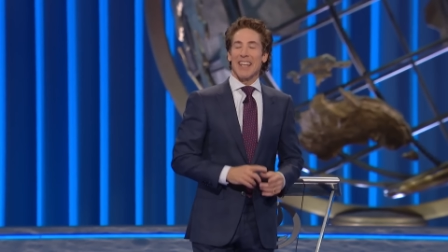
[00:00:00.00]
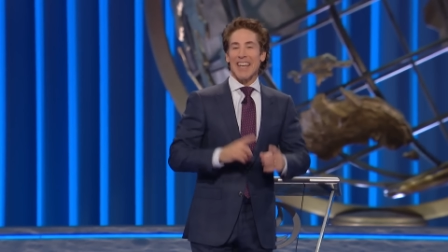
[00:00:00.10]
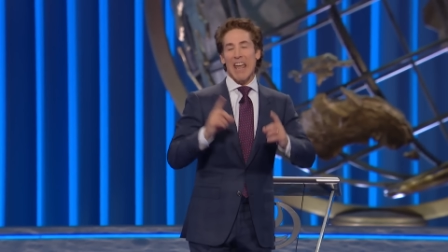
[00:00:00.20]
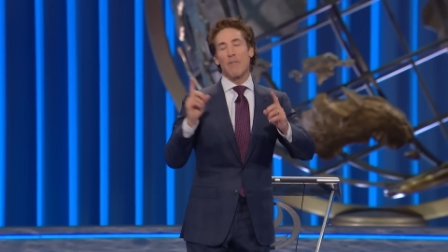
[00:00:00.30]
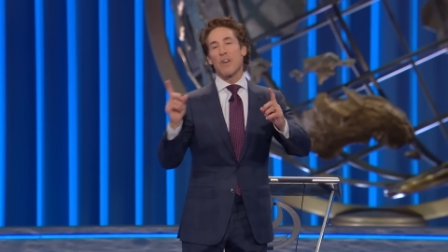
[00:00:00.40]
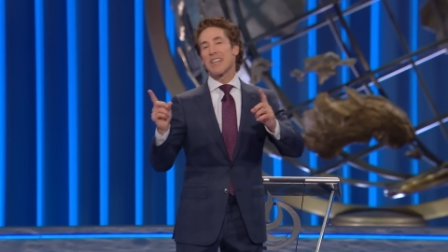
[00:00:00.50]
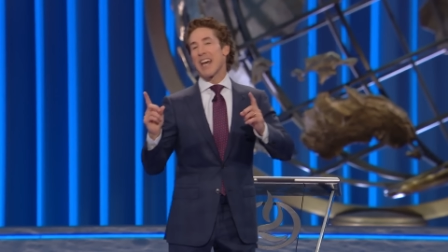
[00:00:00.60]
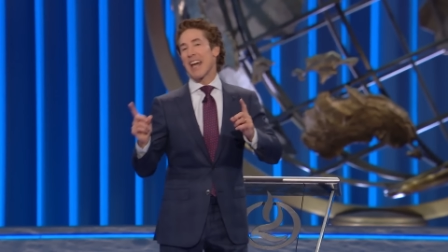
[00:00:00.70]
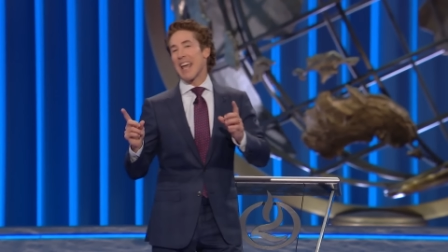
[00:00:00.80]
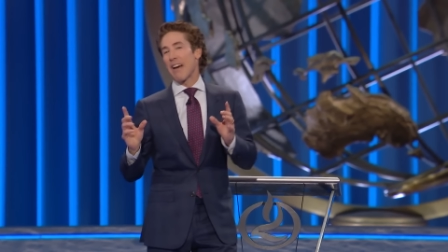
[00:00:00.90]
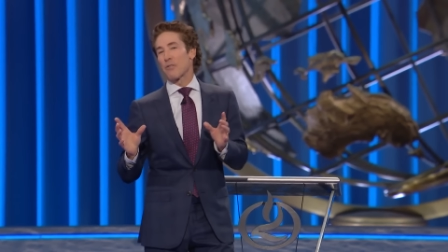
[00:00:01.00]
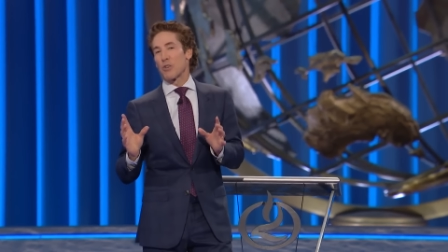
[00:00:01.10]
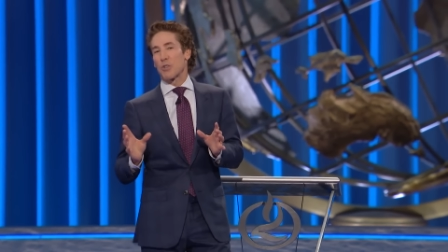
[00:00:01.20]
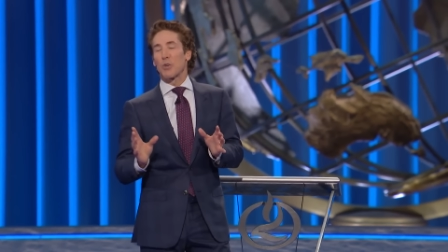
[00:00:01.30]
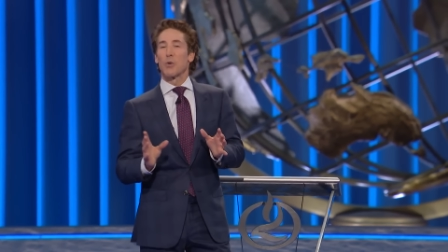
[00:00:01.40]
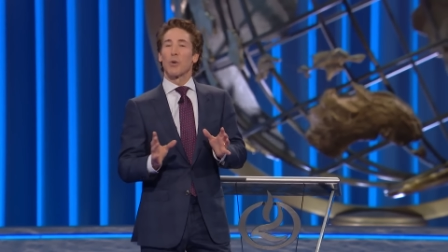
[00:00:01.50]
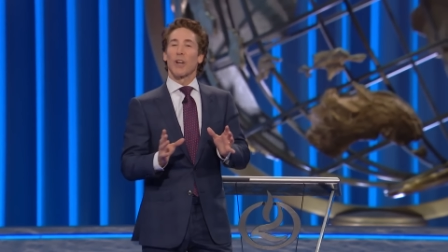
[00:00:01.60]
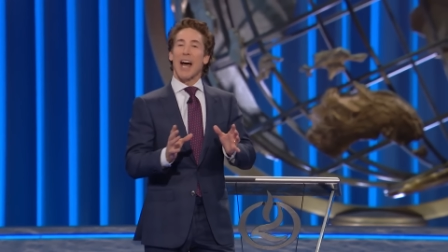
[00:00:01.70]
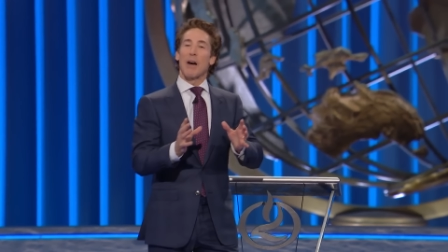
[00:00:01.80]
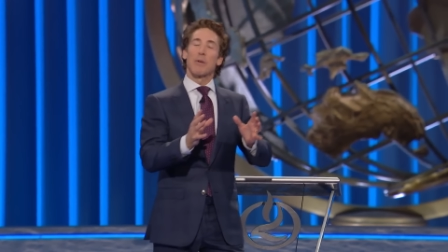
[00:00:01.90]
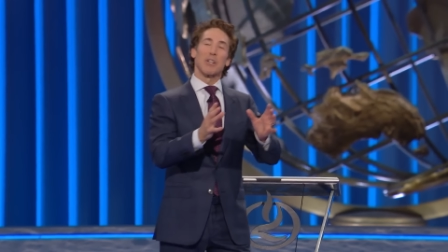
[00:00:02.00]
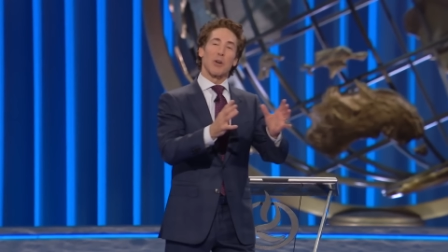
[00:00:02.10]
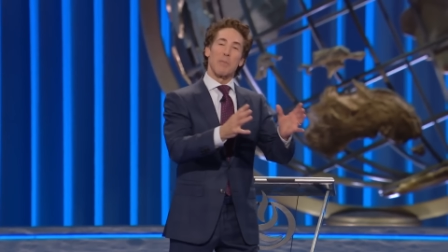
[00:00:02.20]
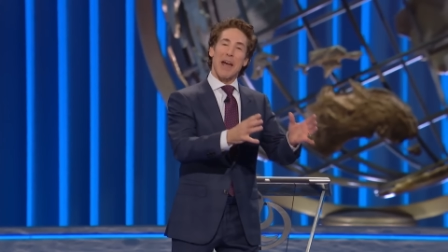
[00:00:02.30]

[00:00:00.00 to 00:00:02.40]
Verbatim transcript: And every day after school, I would go to